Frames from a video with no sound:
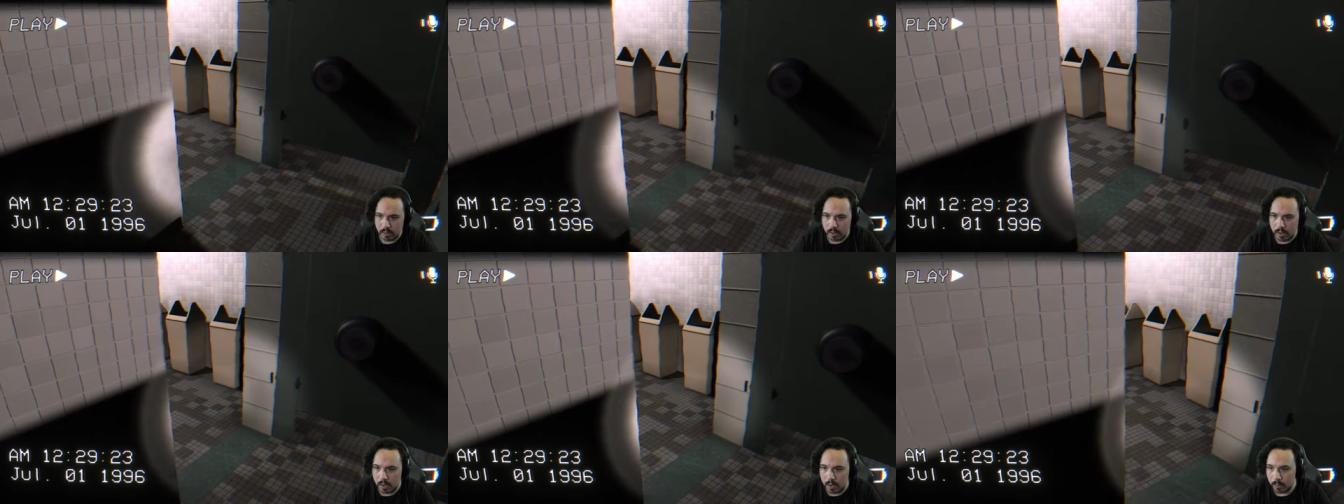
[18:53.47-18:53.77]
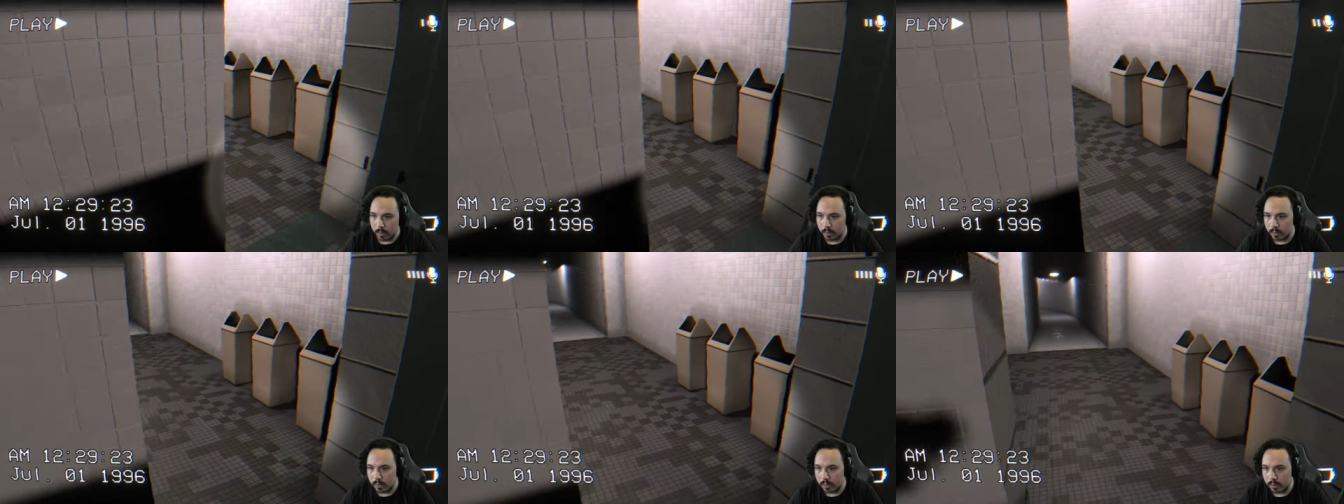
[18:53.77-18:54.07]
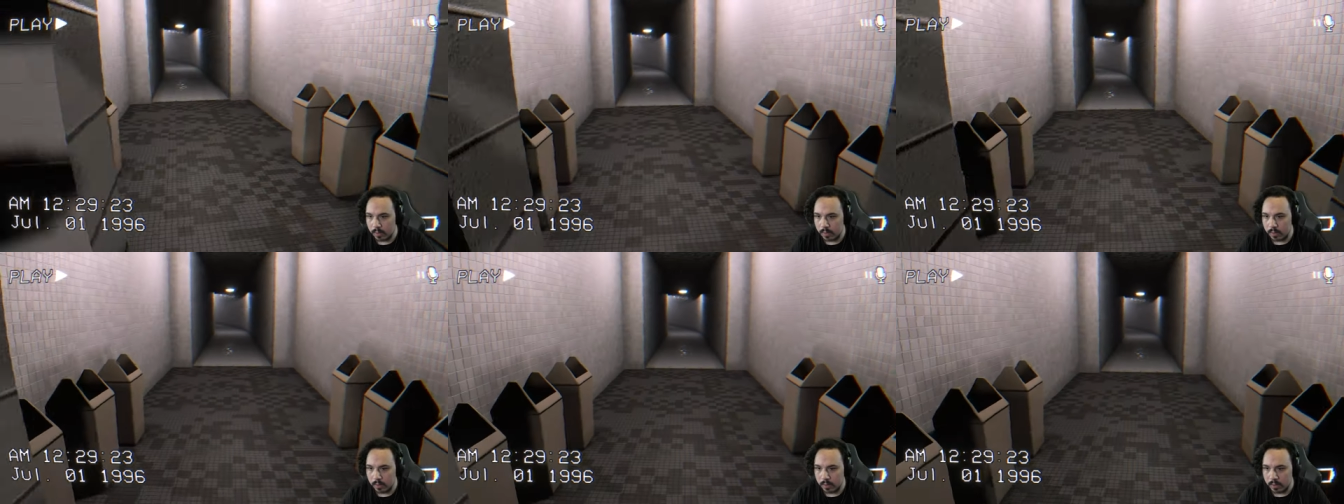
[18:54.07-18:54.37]
Oh.
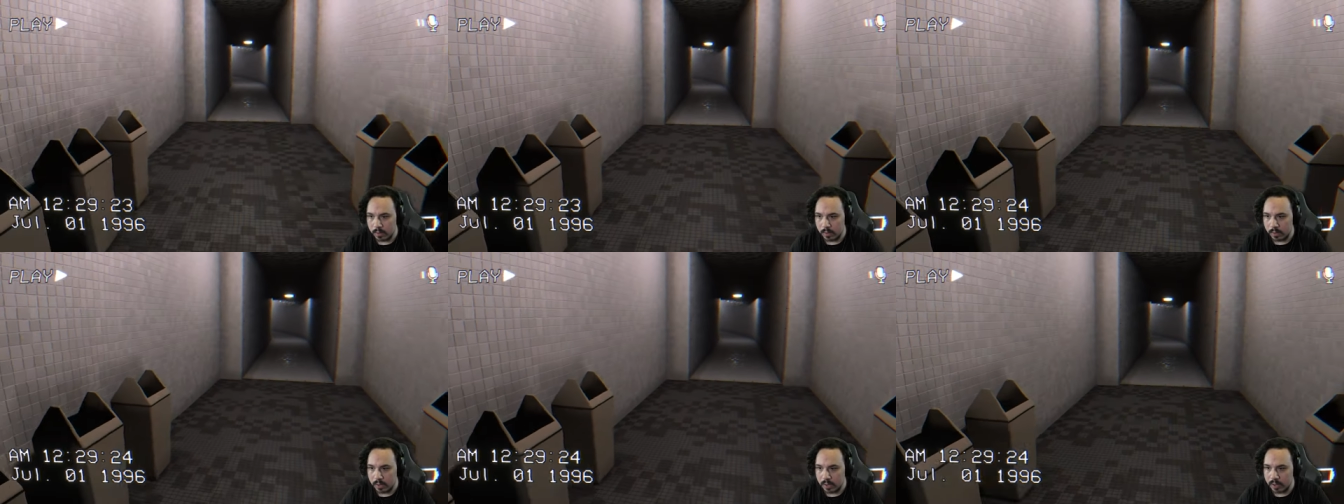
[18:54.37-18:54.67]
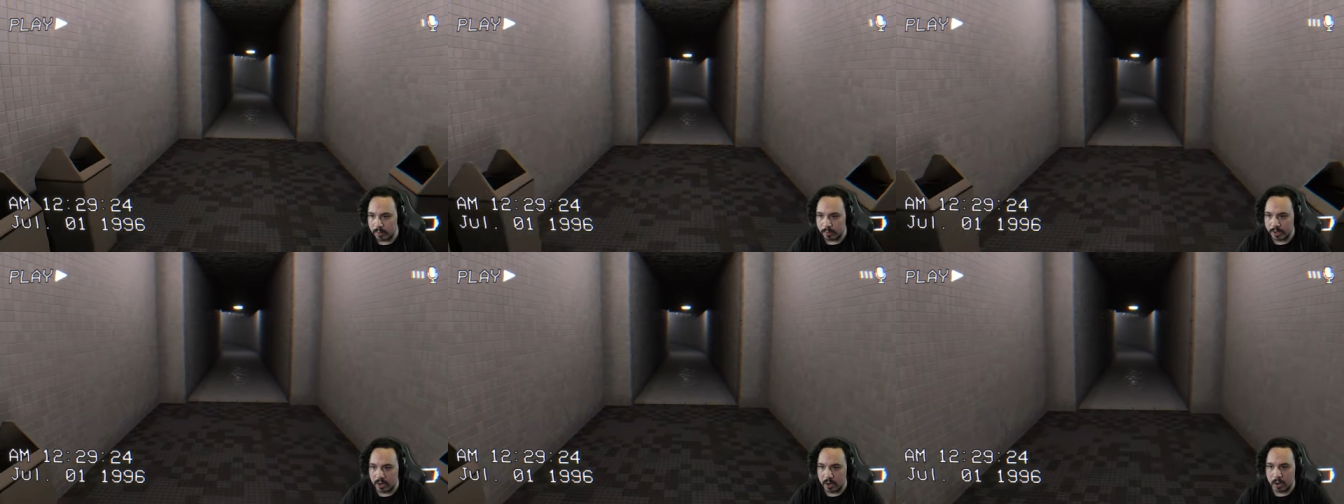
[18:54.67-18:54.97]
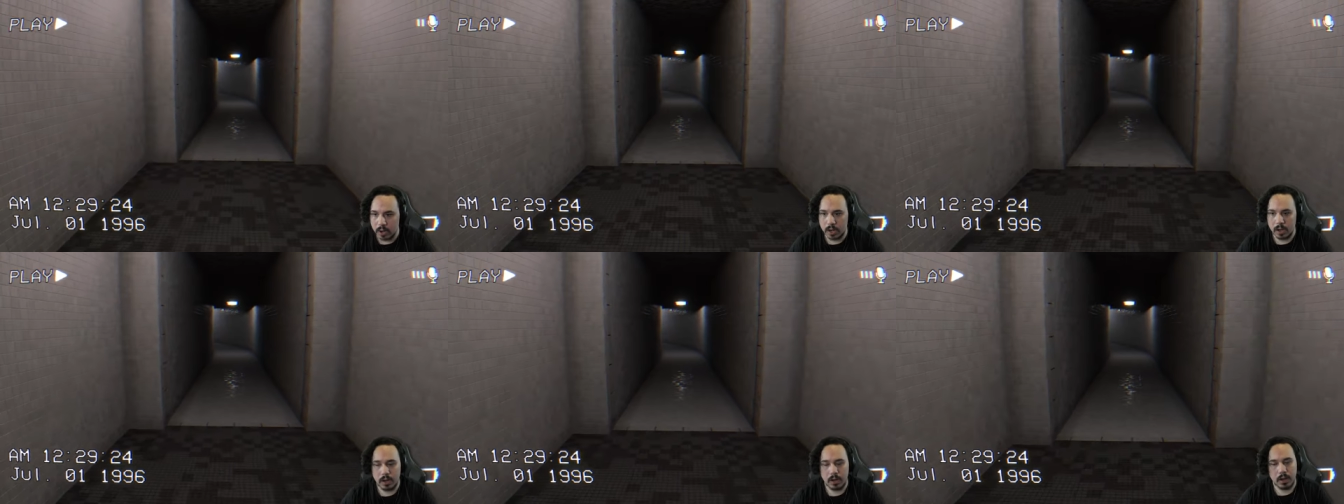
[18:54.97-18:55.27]
Here we
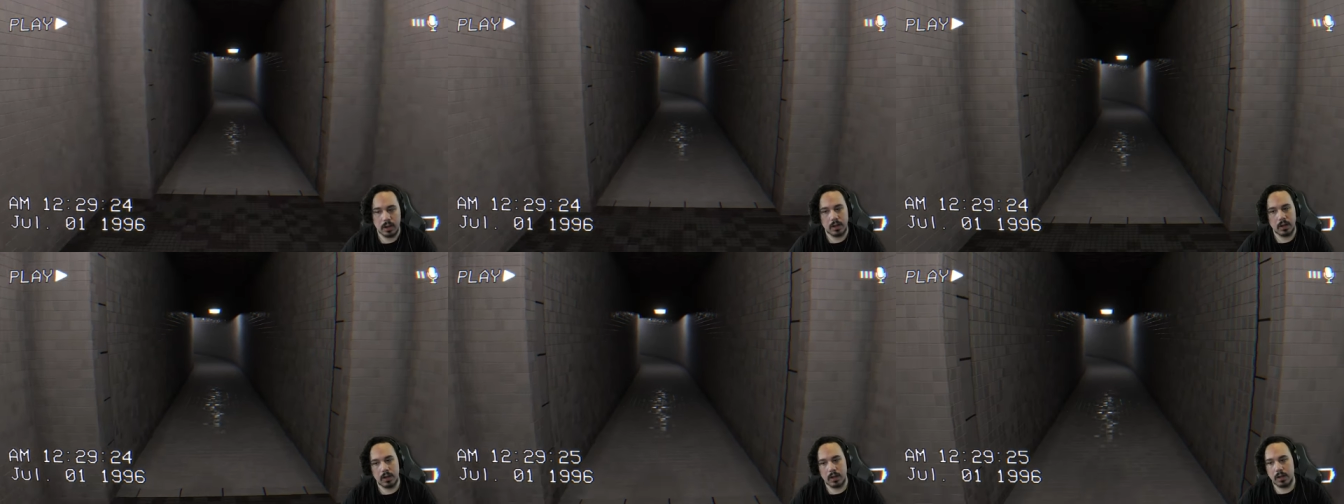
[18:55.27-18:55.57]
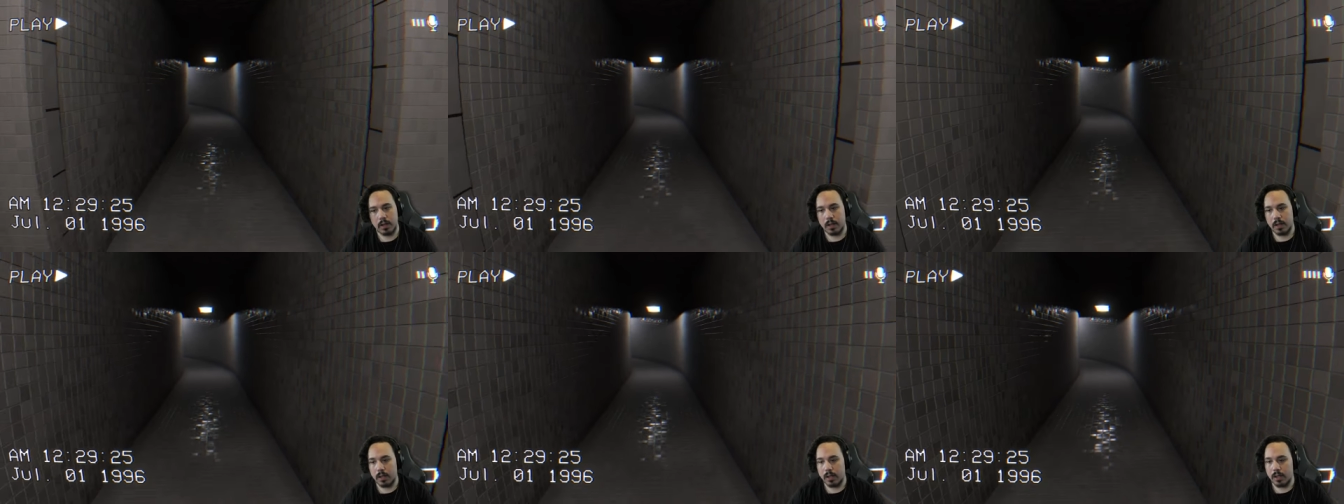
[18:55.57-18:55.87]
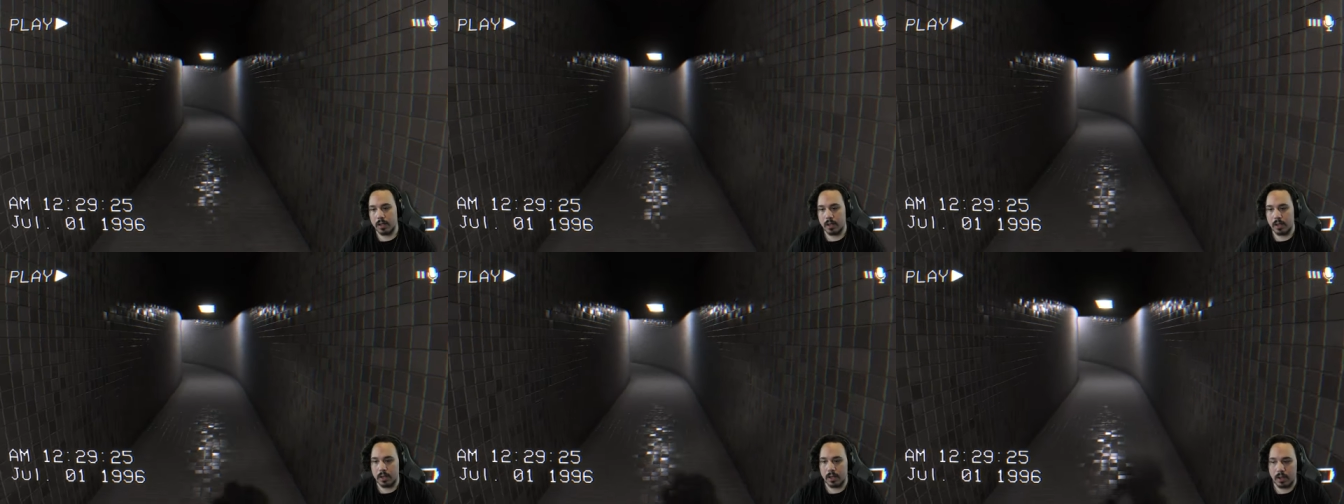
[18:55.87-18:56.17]
are.
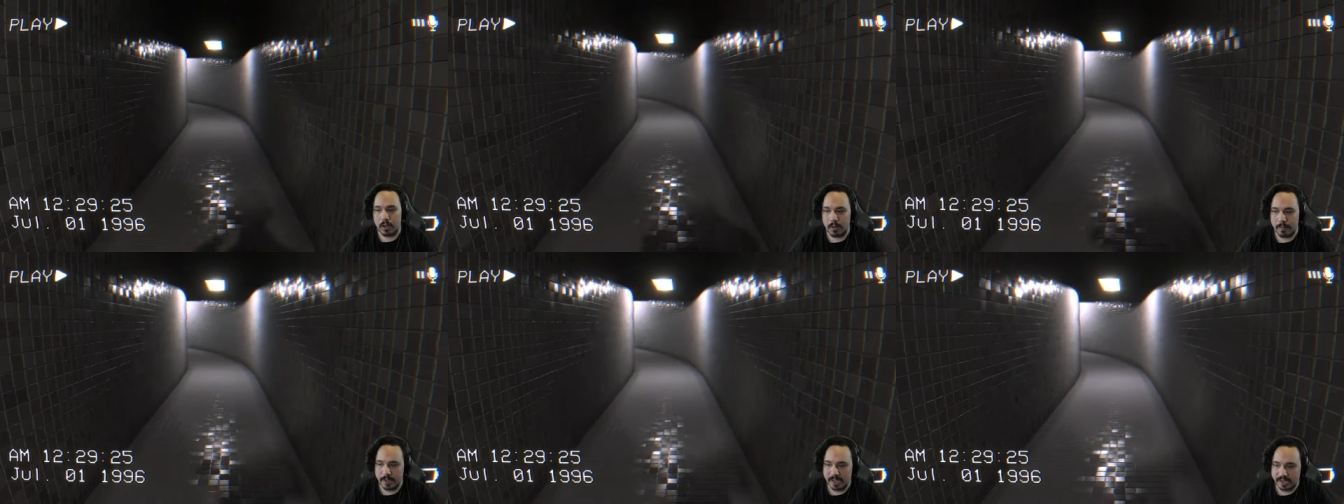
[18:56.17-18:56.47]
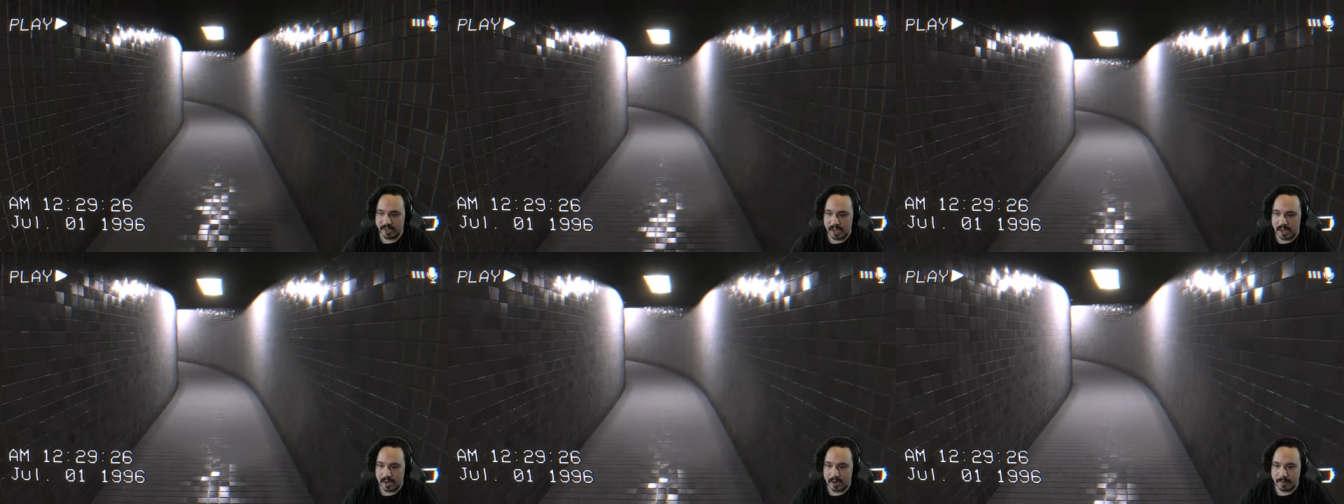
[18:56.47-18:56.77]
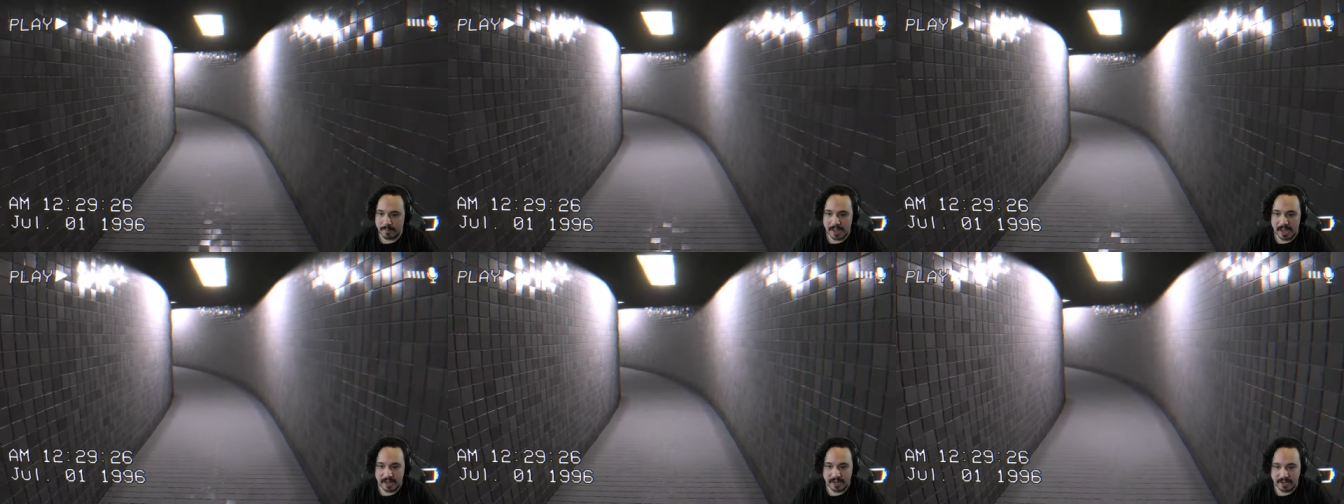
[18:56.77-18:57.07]
Oh my god,
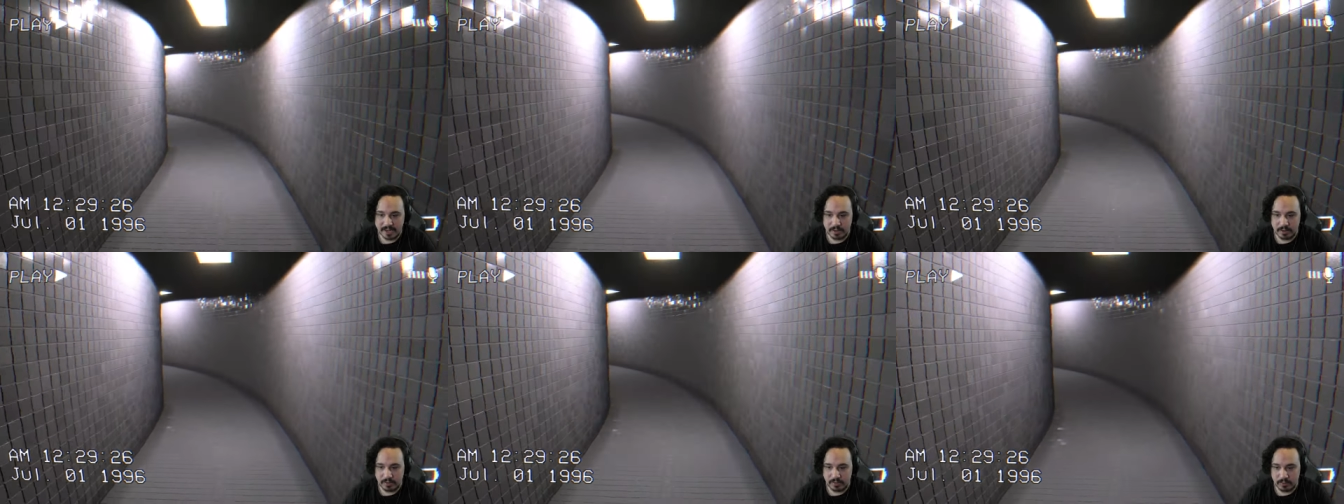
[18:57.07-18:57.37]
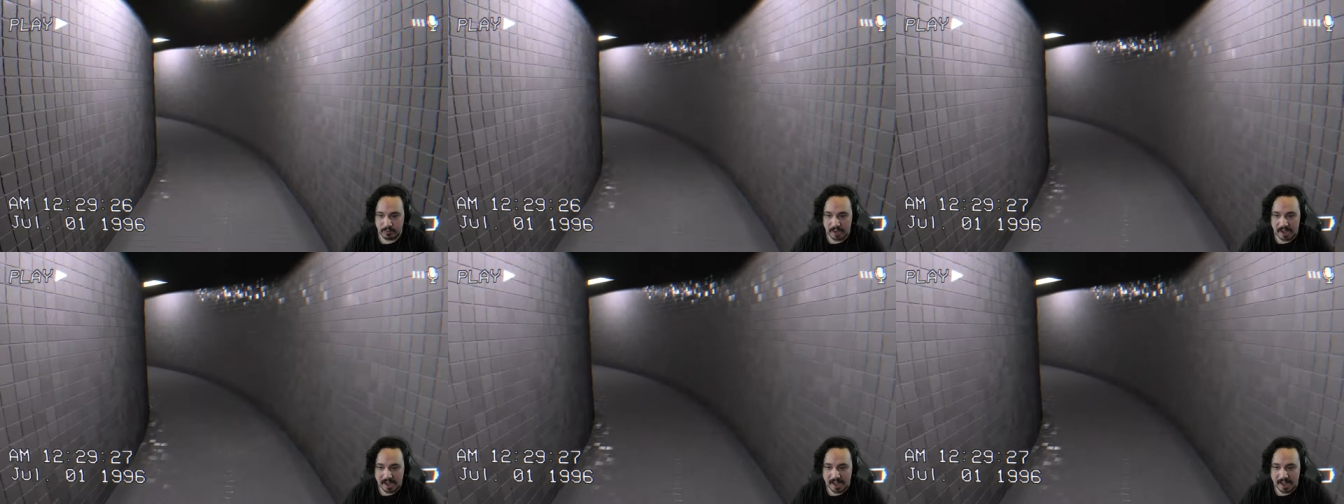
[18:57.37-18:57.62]
I'm out of here, dude.